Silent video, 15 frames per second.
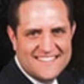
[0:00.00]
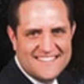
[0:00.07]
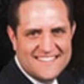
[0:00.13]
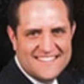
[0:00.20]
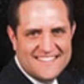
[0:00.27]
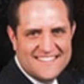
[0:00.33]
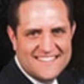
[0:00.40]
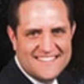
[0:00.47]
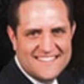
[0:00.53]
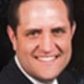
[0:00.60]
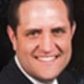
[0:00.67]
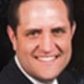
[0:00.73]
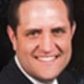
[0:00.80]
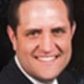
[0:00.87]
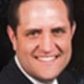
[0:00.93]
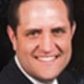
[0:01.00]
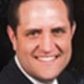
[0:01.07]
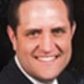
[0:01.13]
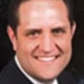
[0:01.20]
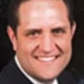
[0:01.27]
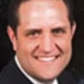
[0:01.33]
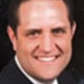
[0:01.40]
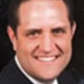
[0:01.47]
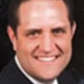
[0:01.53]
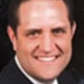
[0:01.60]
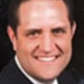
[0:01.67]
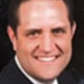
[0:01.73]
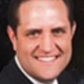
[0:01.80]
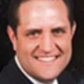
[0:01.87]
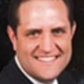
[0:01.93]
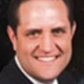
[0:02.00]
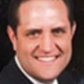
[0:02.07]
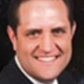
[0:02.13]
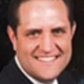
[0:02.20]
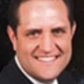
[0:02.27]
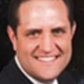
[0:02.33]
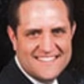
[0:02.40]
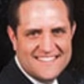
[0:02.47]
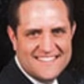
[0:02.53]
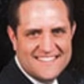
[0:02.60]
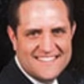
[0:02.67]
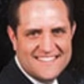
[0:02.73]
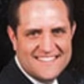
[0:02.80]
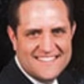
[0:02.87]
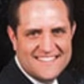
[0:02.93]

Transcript: This is a still picture; no speech is visible.